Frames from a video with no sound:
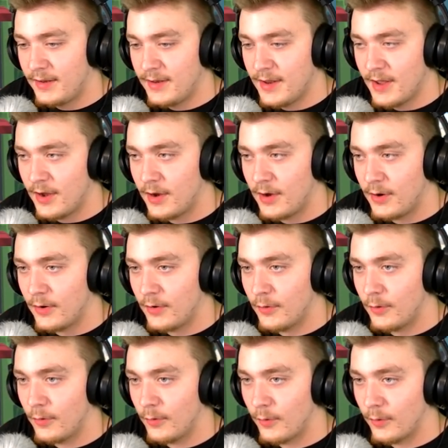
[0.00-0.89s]

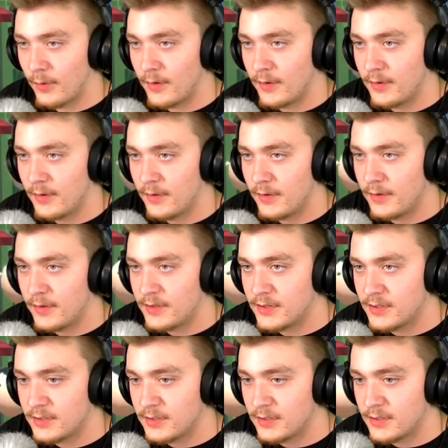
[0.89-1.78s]
No!
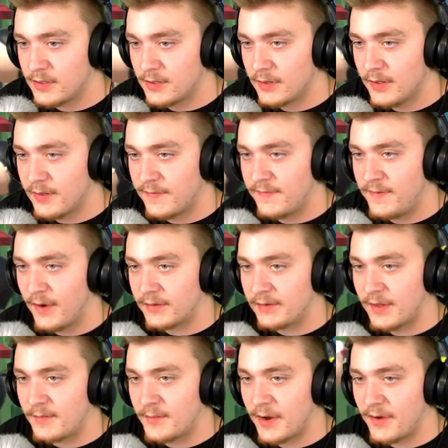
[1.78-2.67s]
Let's
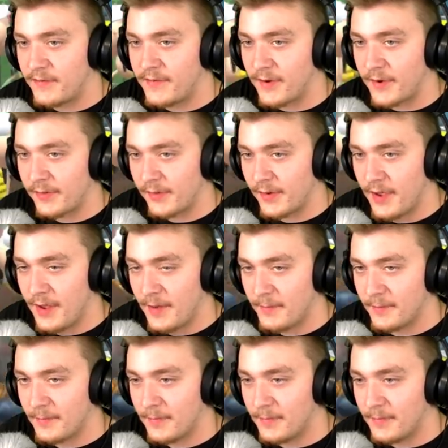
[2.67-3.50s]
fuck these motherfuckers up!